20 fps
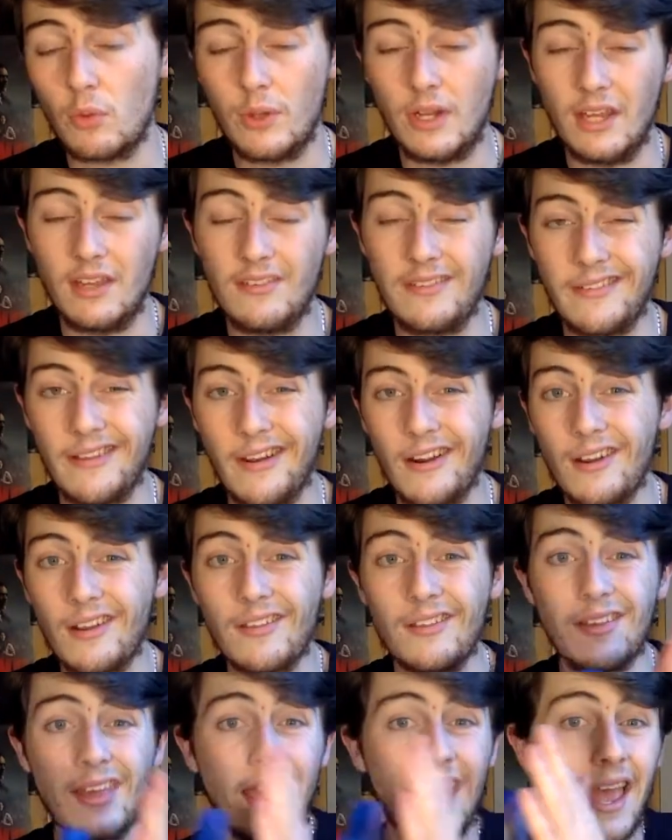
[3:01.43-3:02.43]
between his
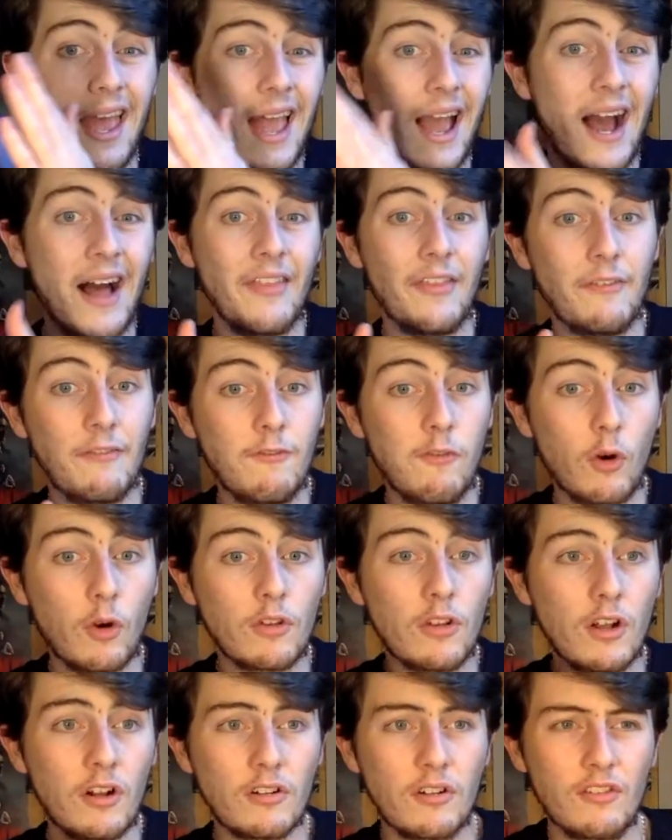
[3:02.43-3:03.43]
TARDIS and the
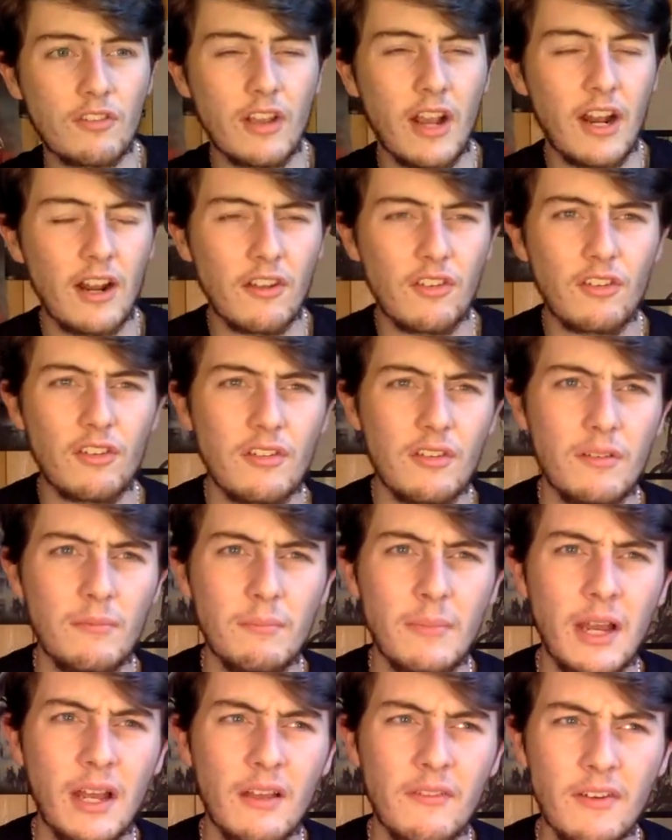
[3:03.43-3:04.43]
4th Doctor's TARDIS, because as
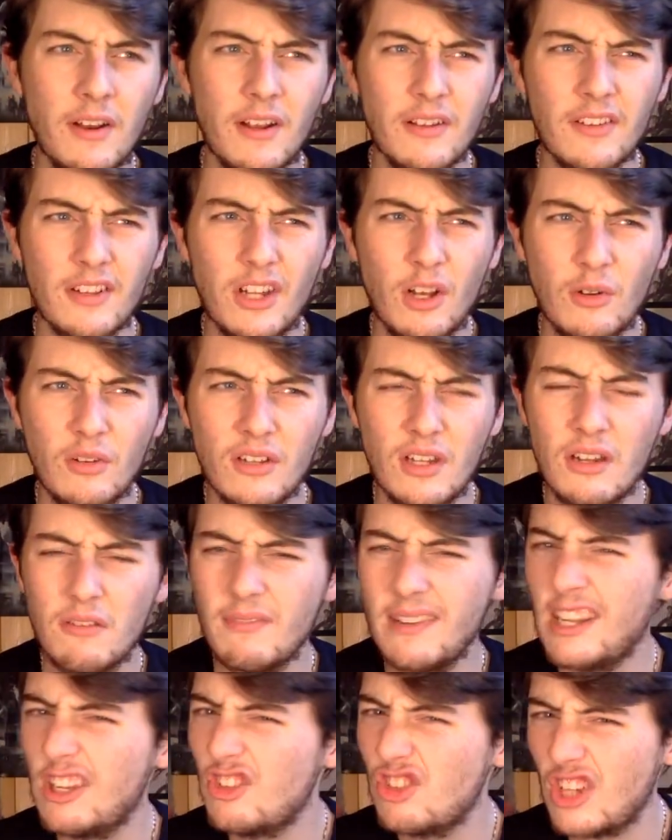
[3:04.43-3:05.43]
far as I know, they didn't
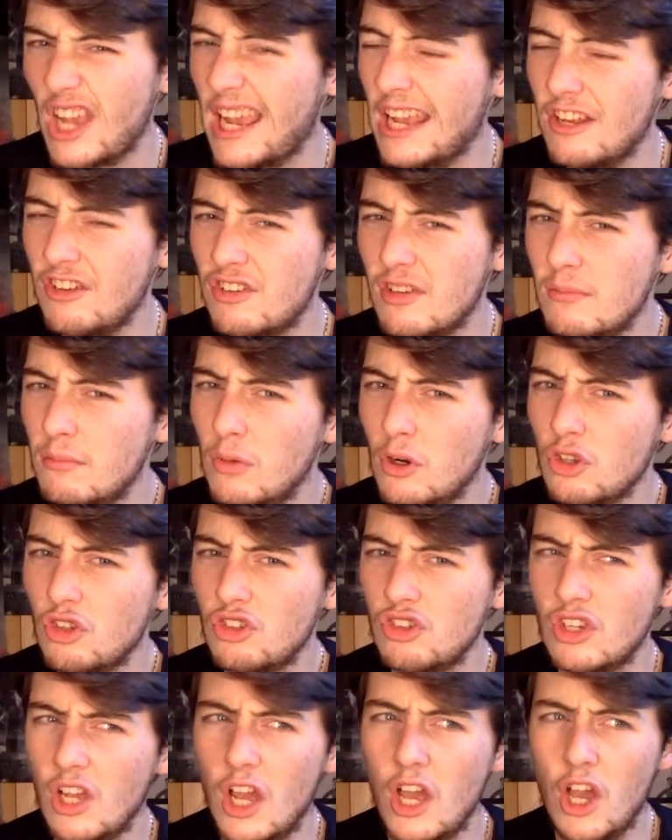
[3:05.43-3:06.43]
really change it
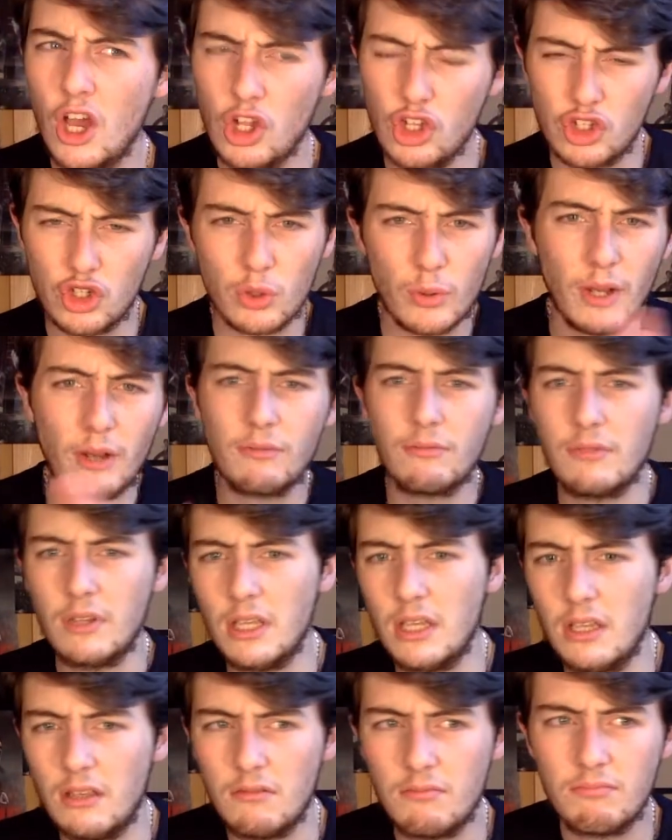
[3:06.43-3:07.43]
much throughout
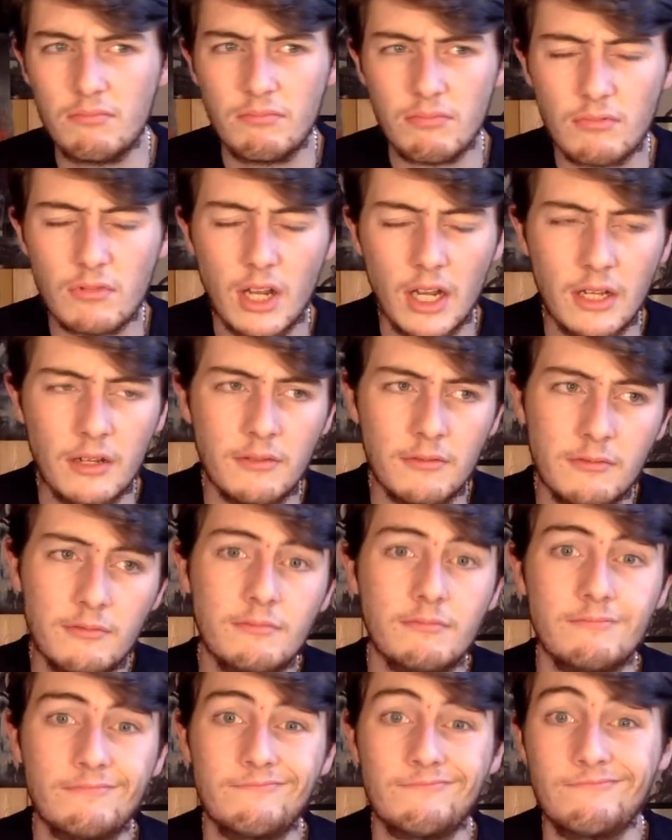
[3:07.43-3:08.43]
the kind of
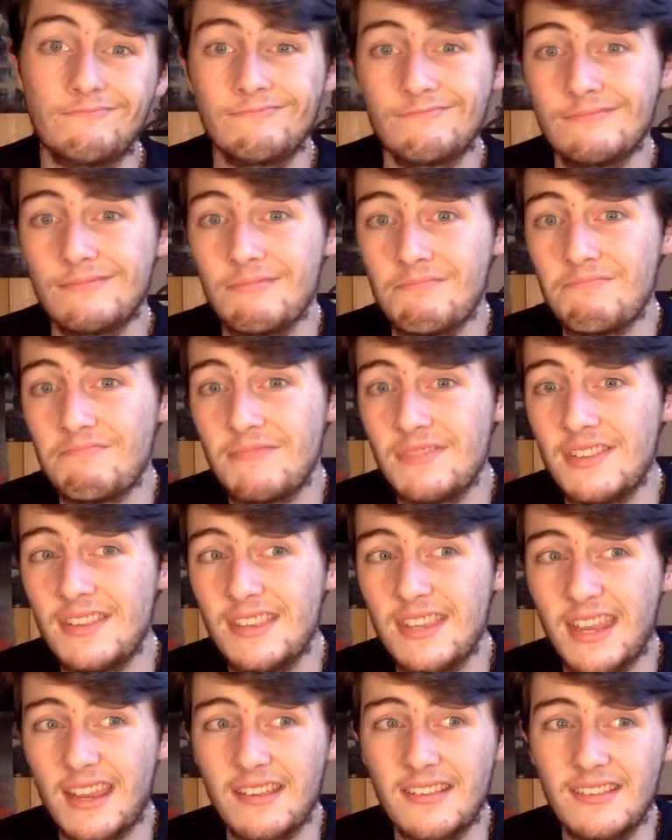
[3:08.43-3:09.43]

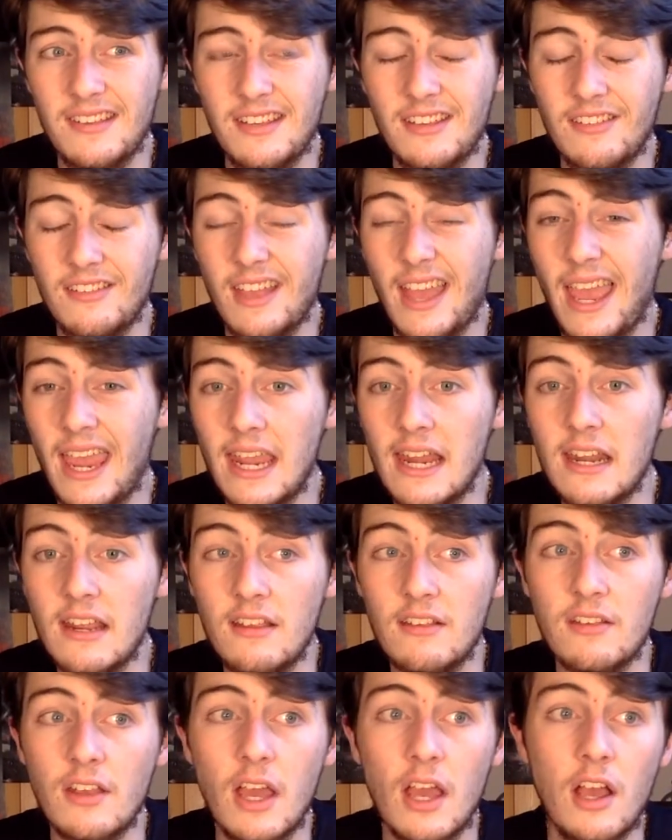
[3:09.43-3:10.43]
60s to
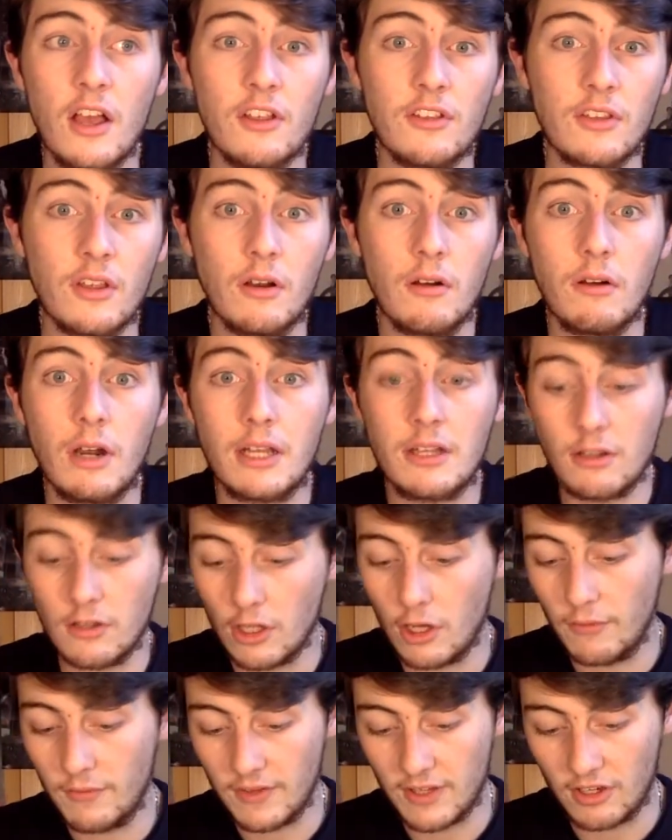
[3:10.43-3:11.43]
80s. So I don't
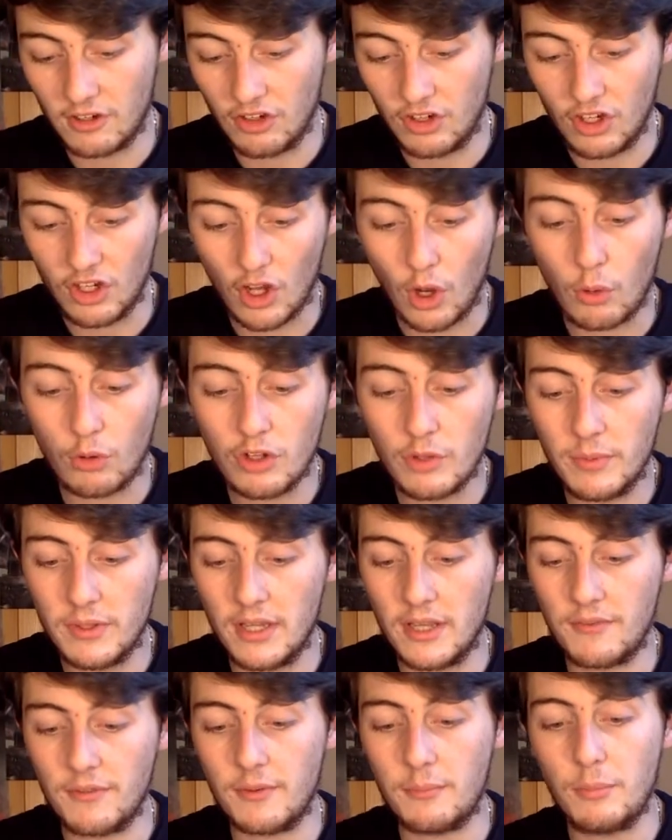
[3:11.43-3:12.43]
know if it's actually going to be
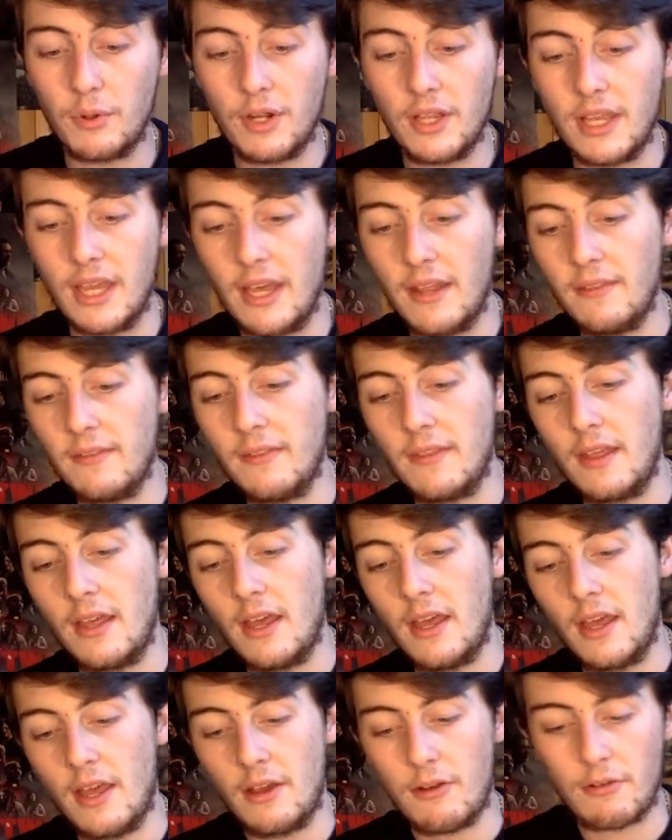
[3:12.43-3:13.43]
different. But again,
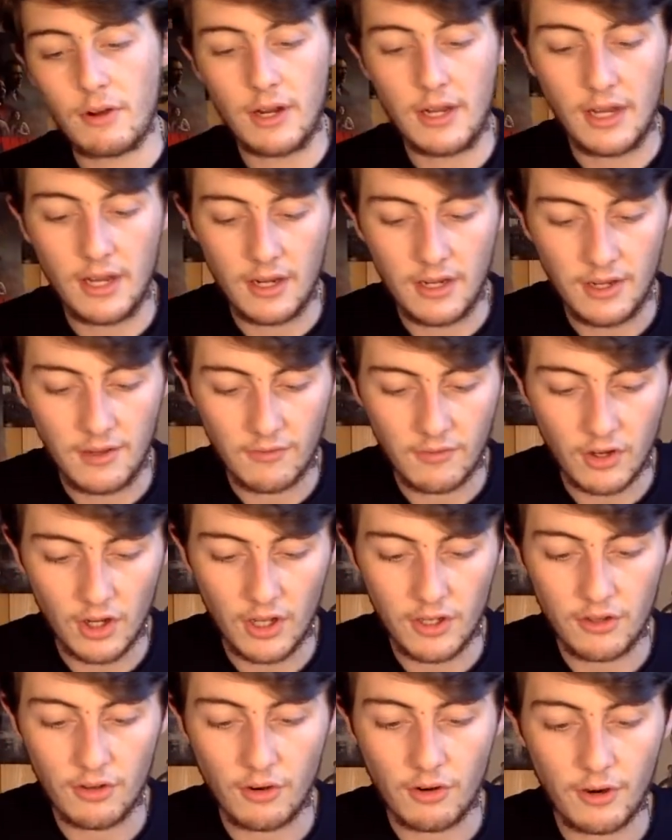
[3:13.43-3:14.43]
right here, you've
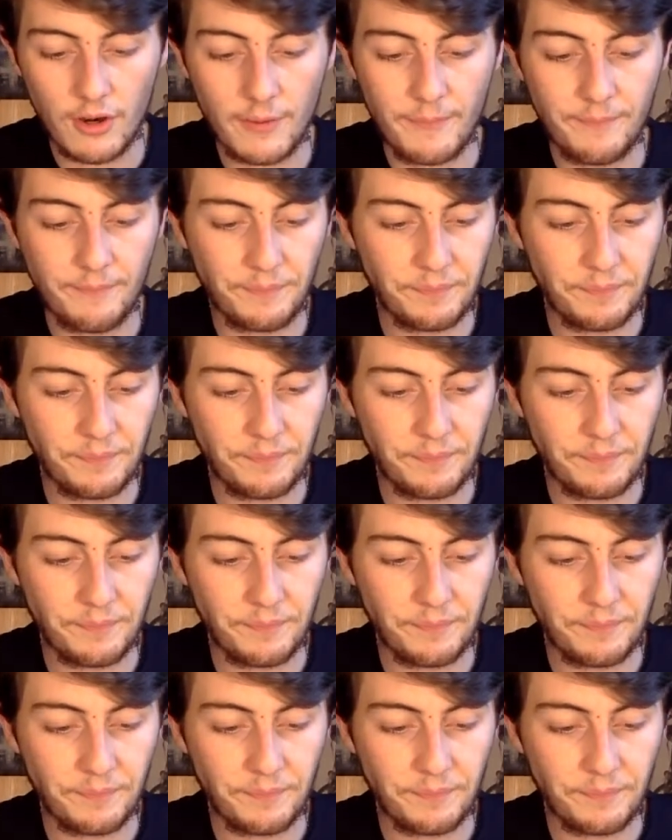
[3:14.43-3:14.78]
got your